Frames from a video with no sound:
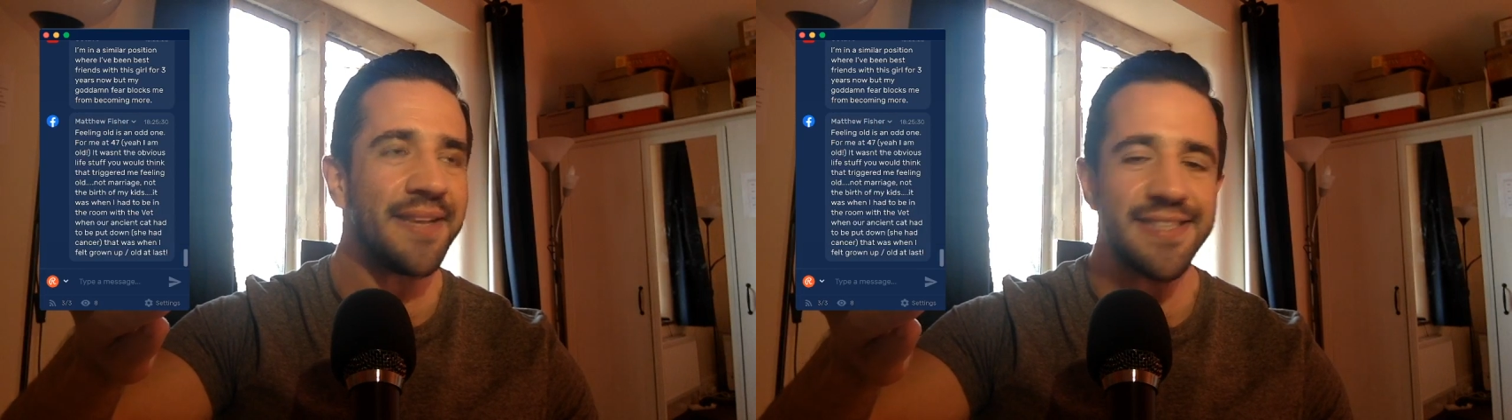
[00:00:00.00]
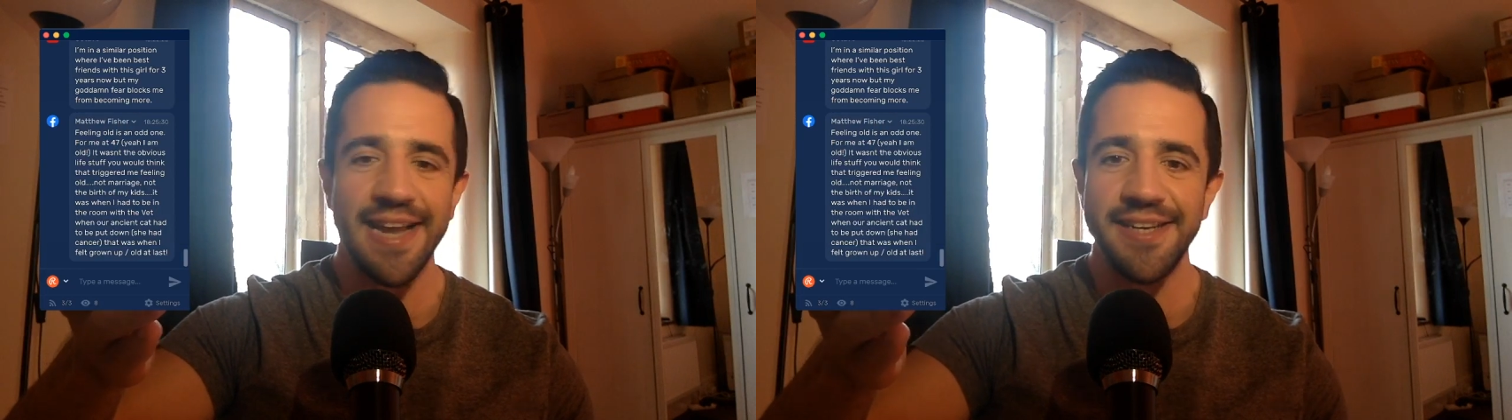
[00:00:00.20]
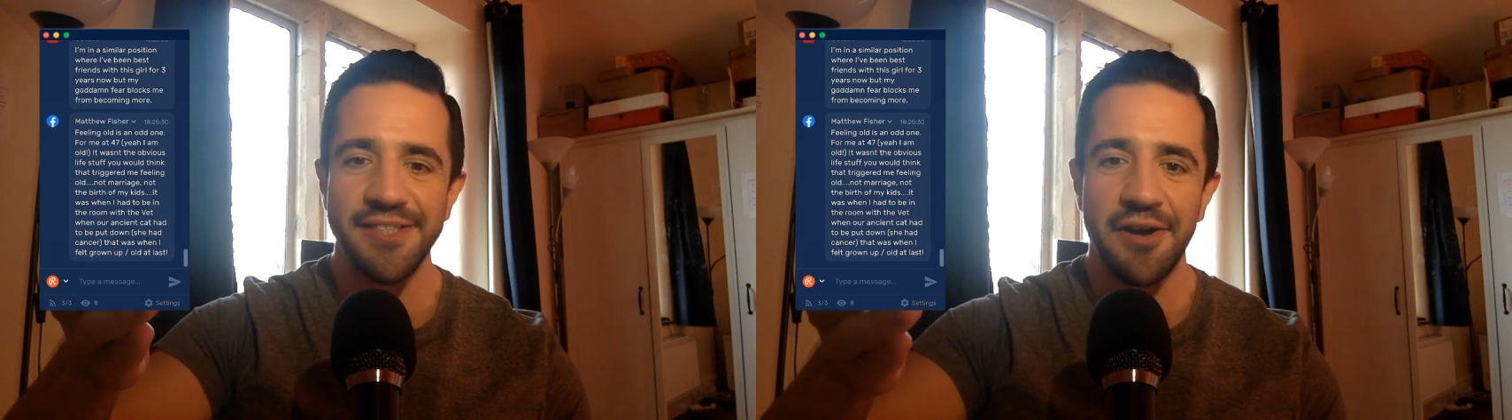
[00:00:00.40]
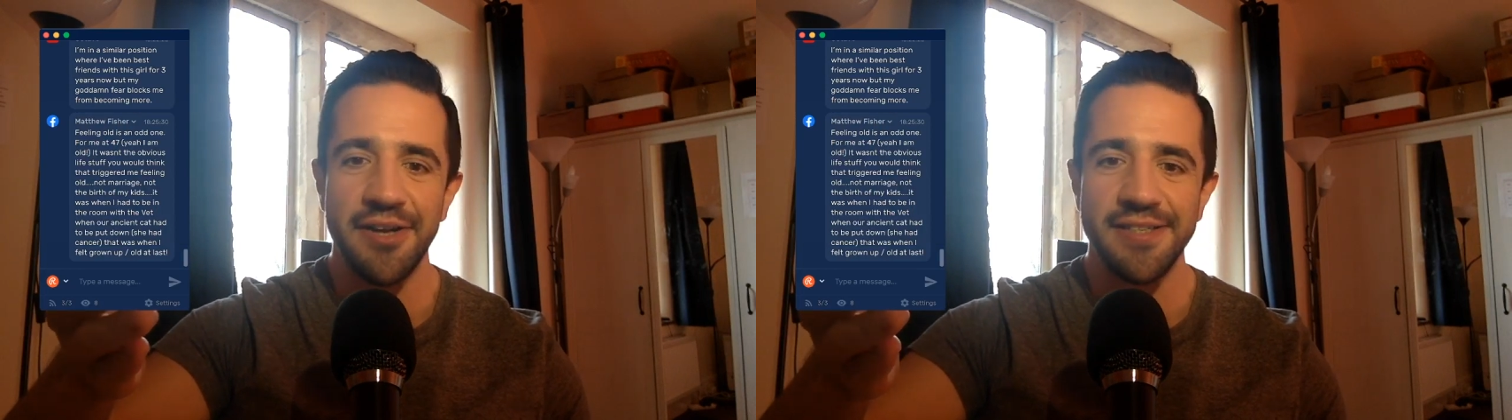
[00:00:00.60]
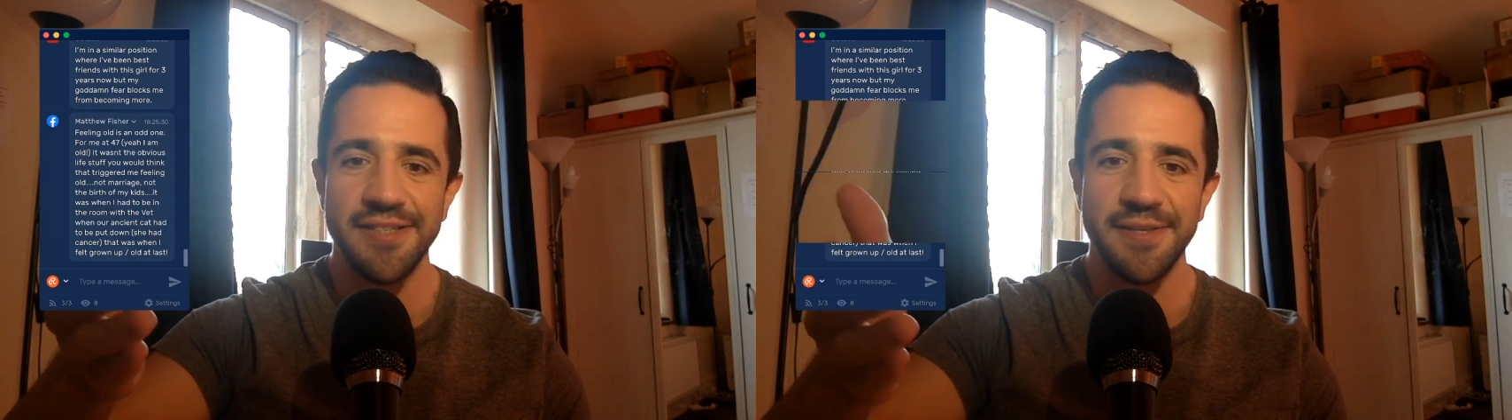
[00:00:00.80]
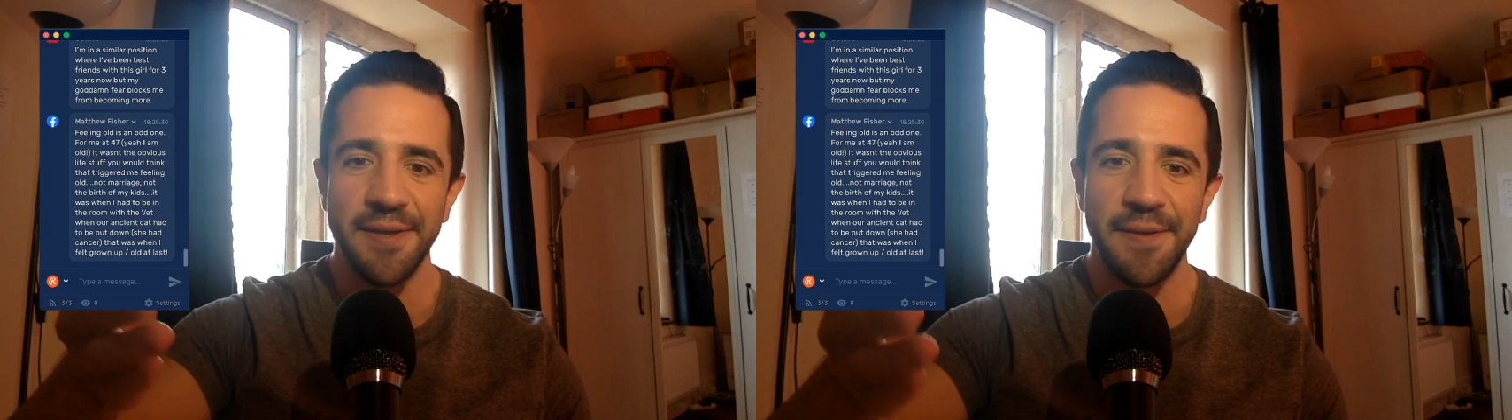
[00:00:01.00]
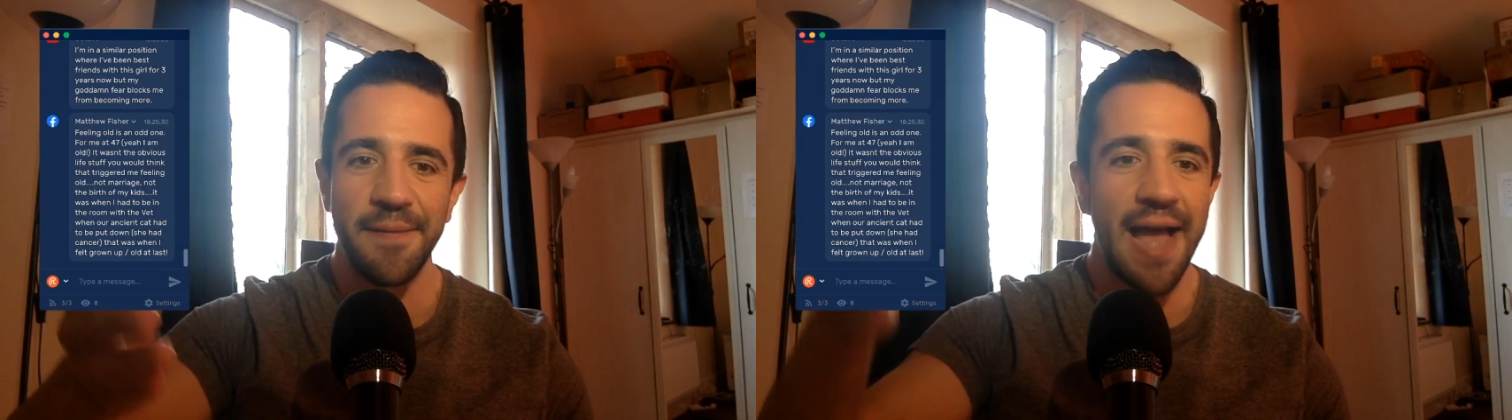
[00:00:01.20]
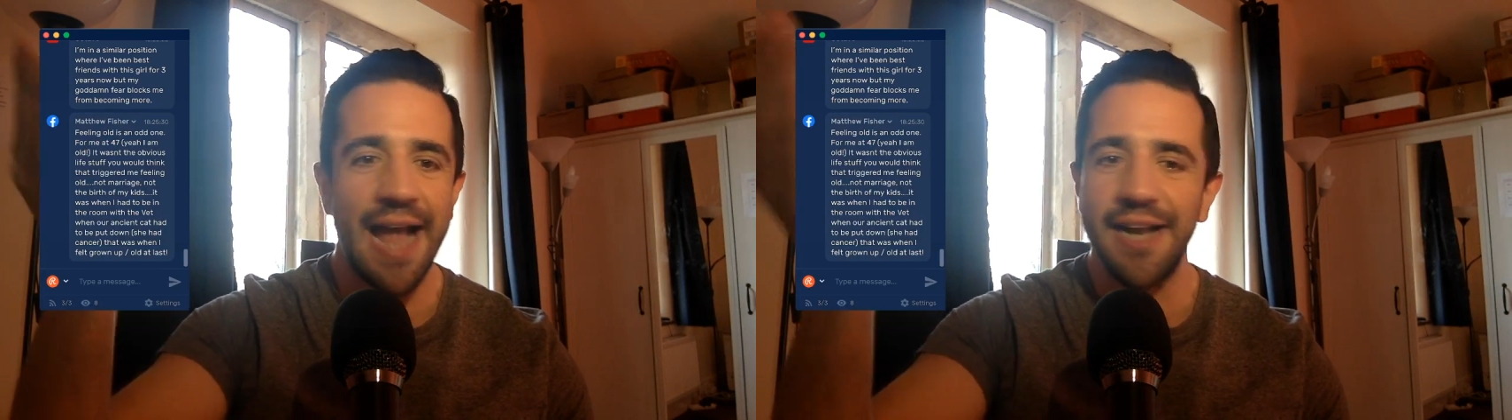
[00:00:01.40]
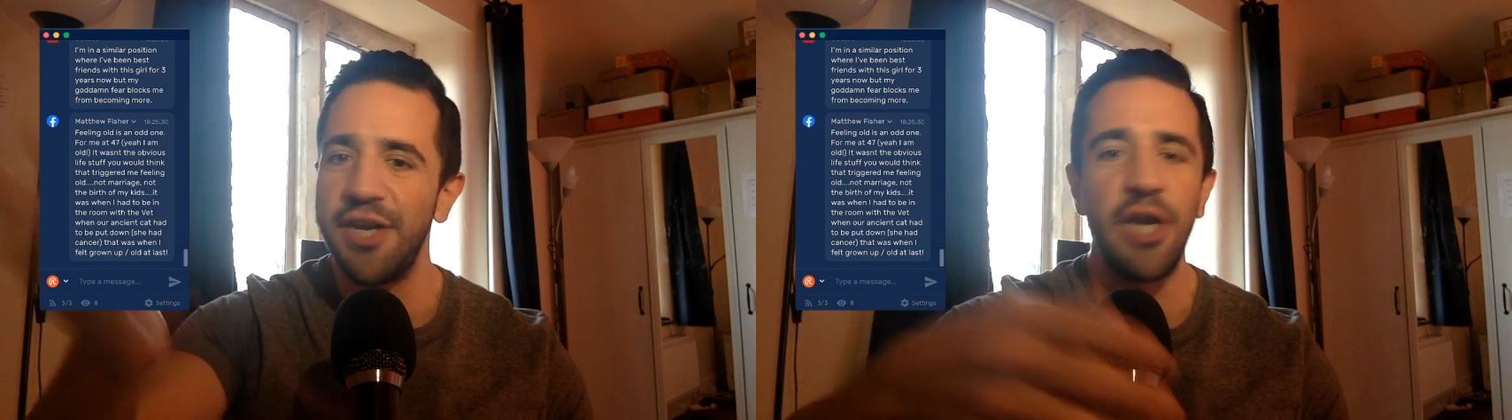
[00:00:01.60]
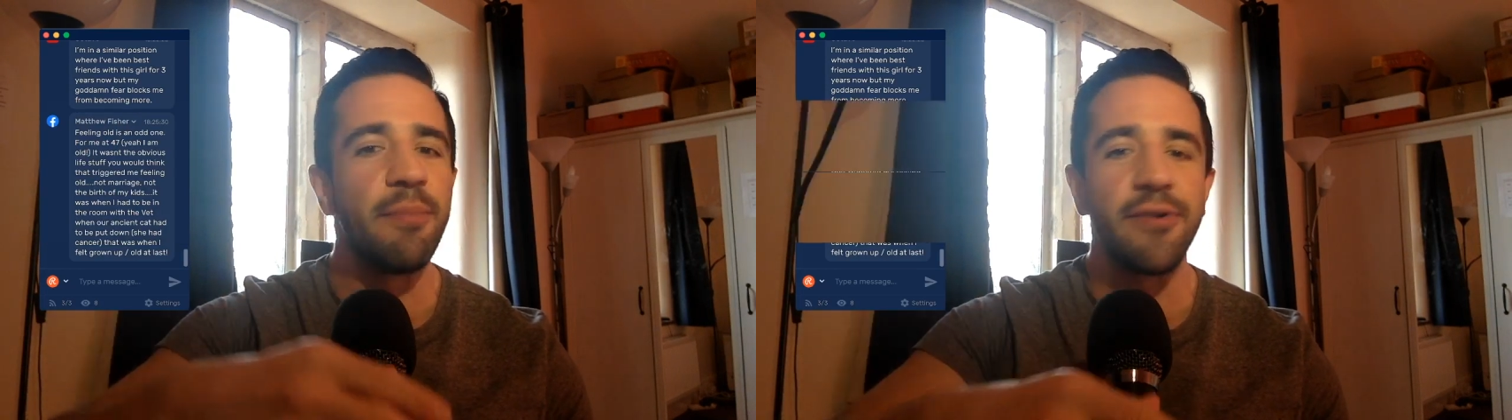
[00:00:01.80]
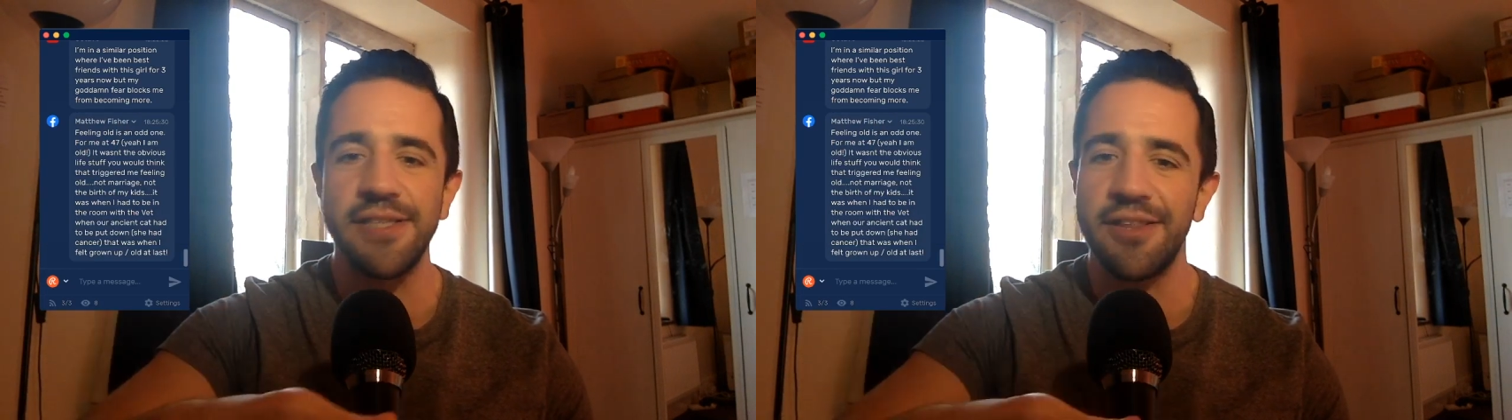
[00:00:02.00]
Second Chance. And numerous